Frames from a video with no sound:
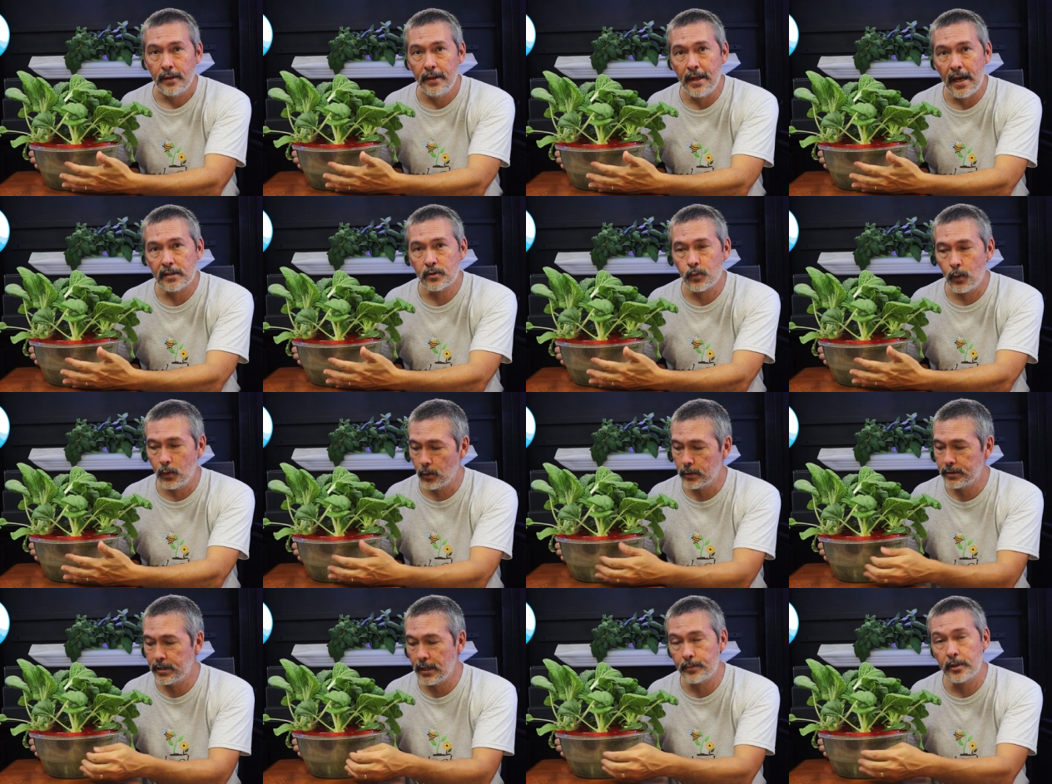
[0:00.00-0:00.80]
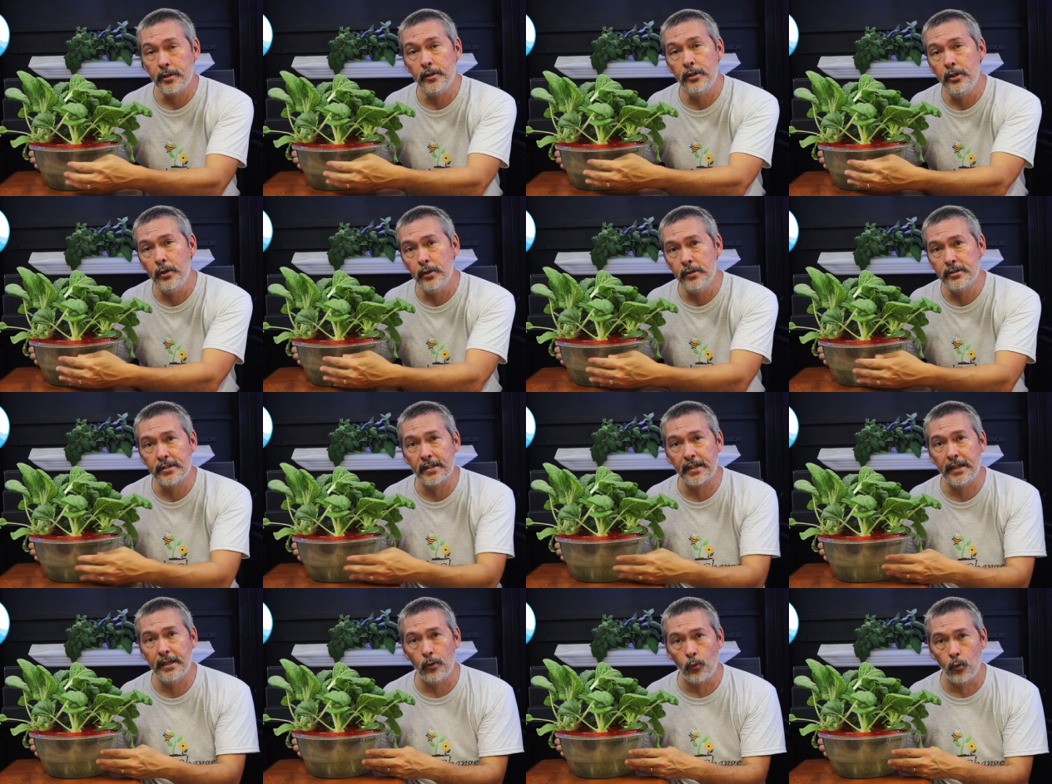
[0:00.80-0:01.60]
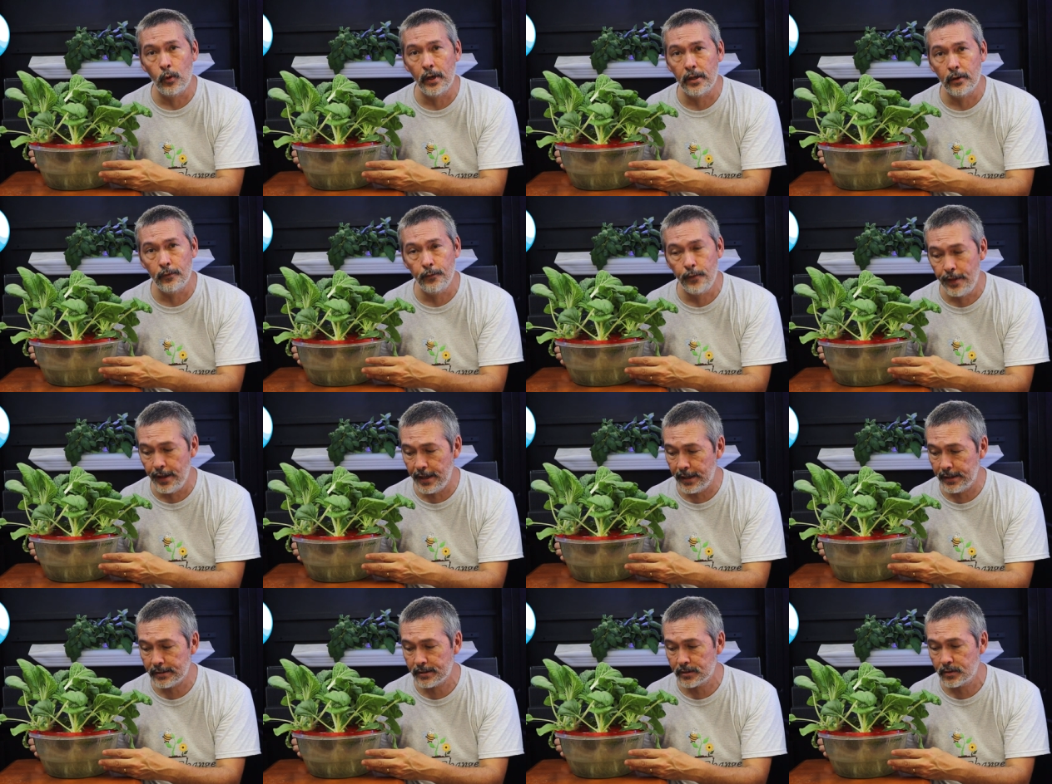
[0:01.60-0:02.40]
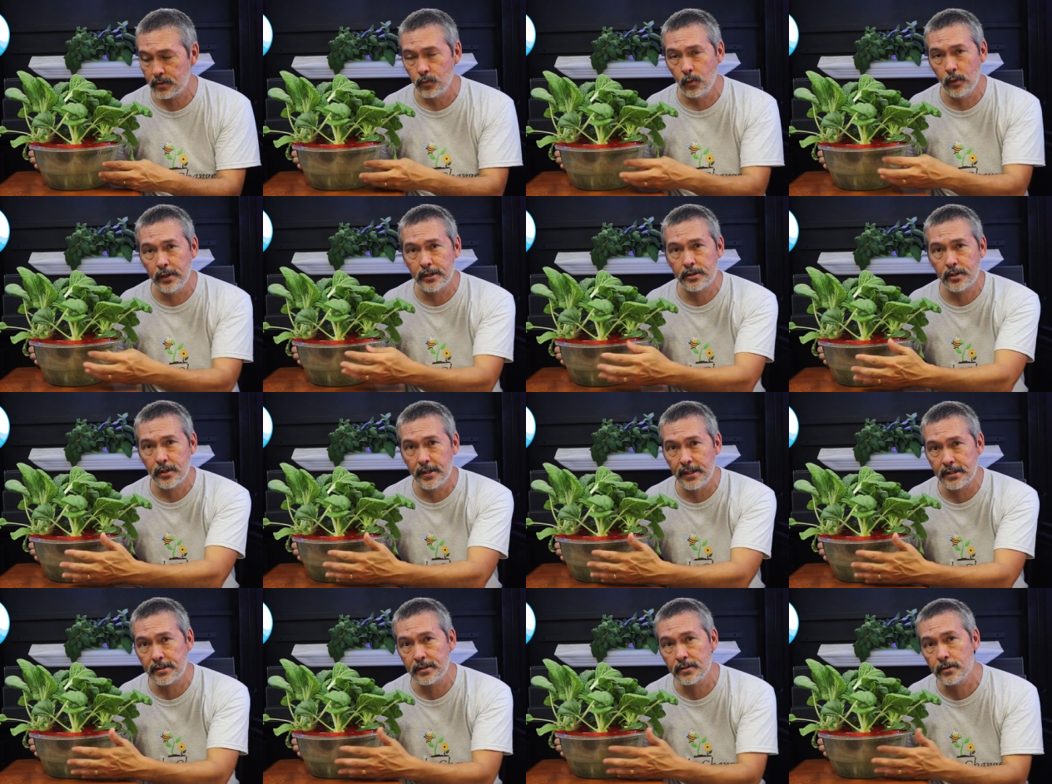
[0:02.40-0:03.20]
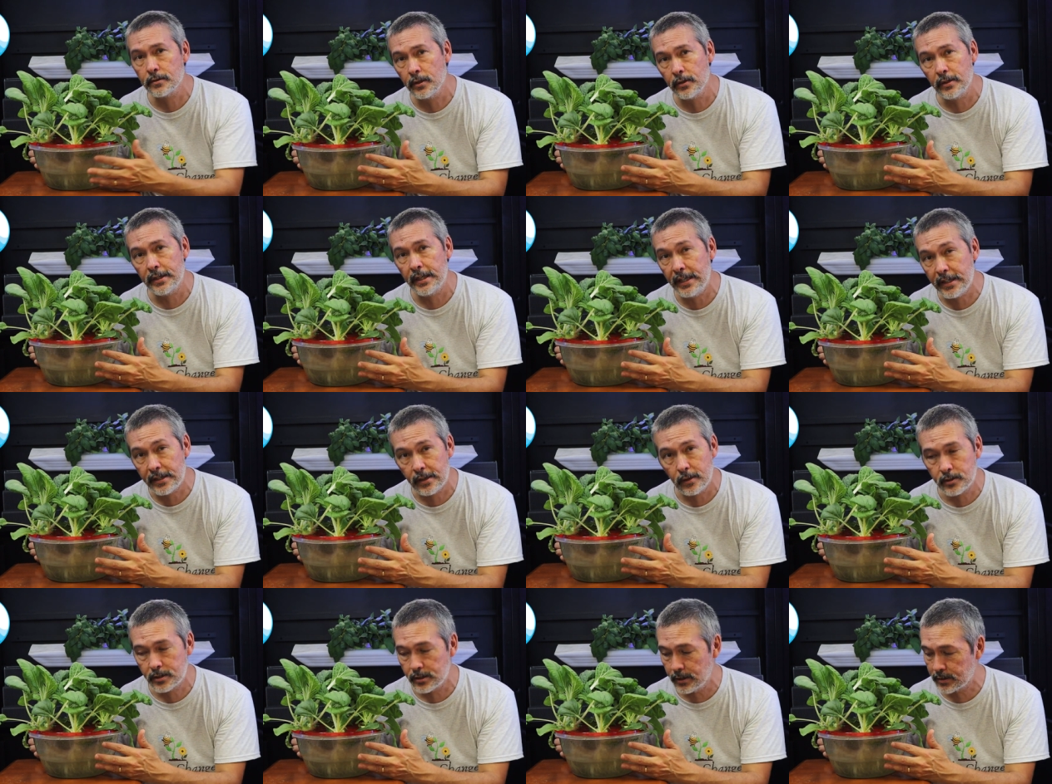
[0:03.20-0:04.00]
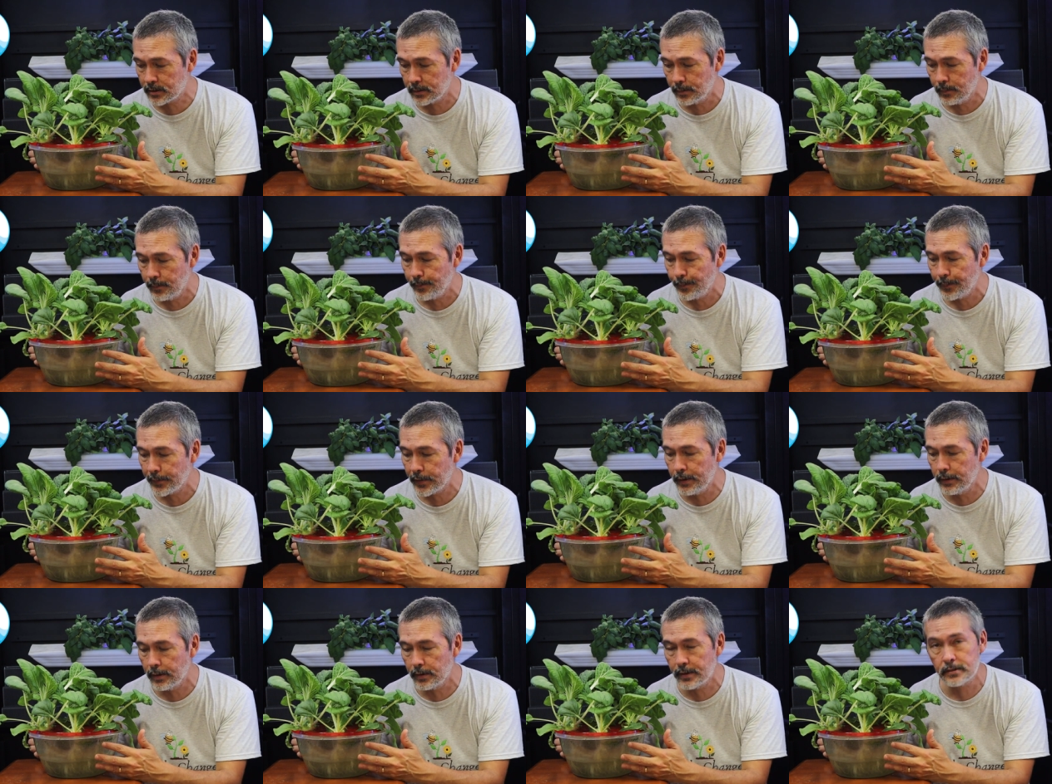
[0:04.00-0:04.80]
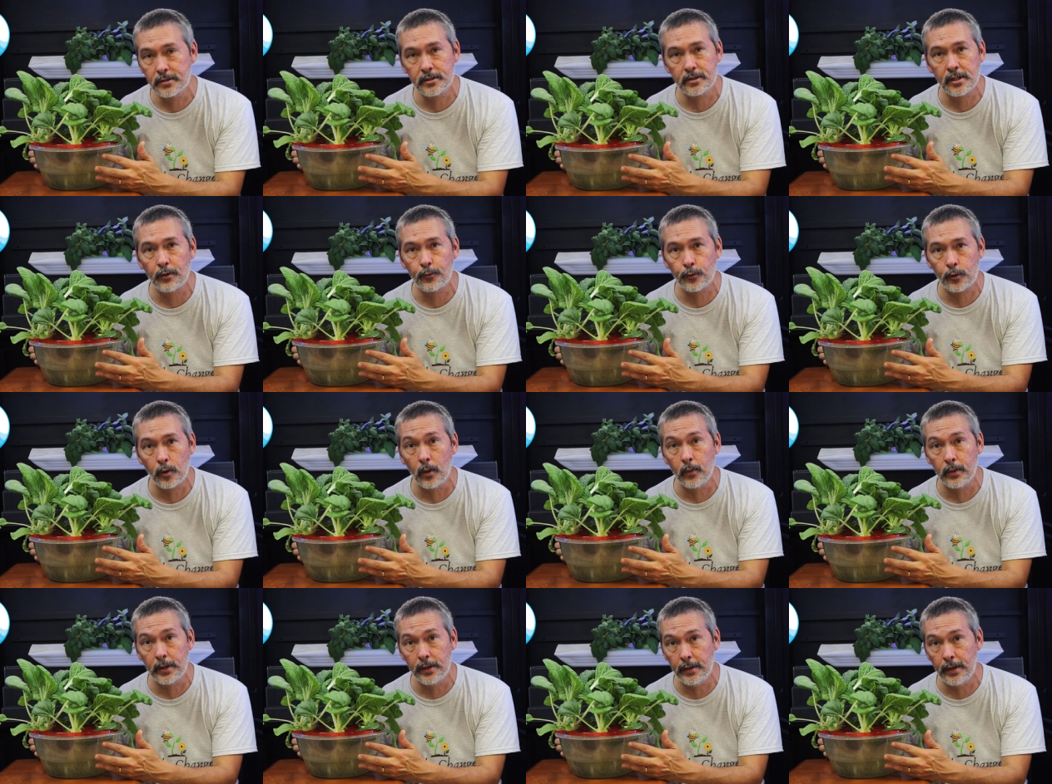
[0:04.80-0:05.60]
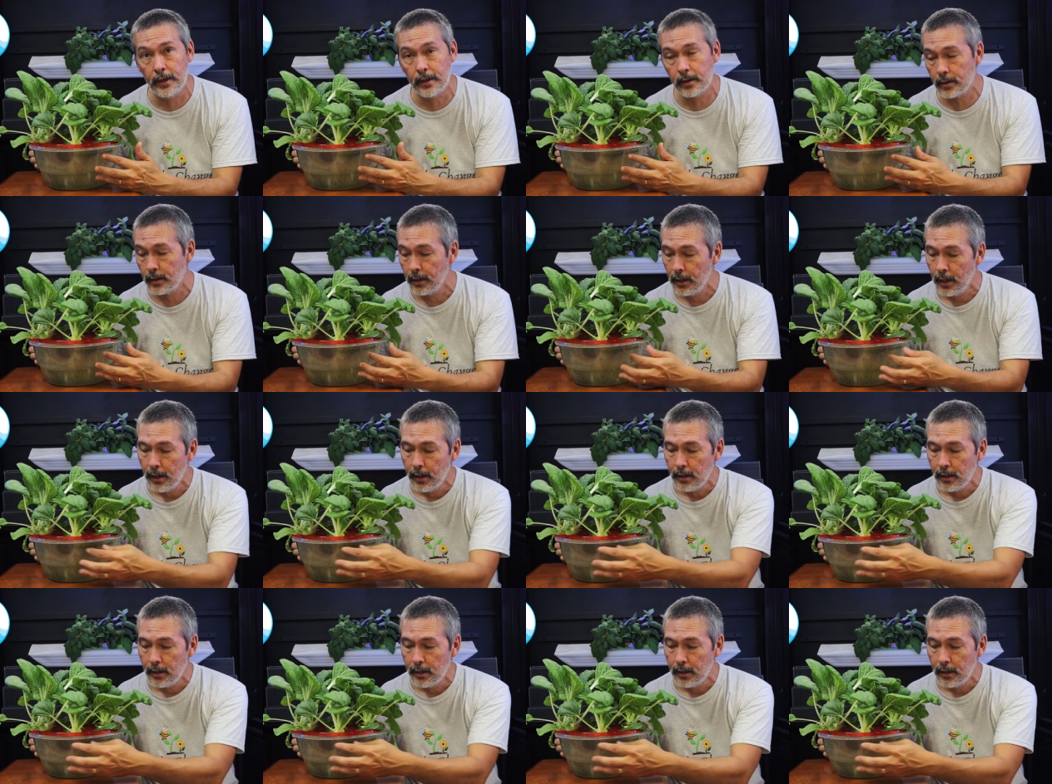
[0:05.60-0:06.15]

that's what we're tempted to do is to get rid of this, which this is a little ecosystem. You know, there's stuff growing in there.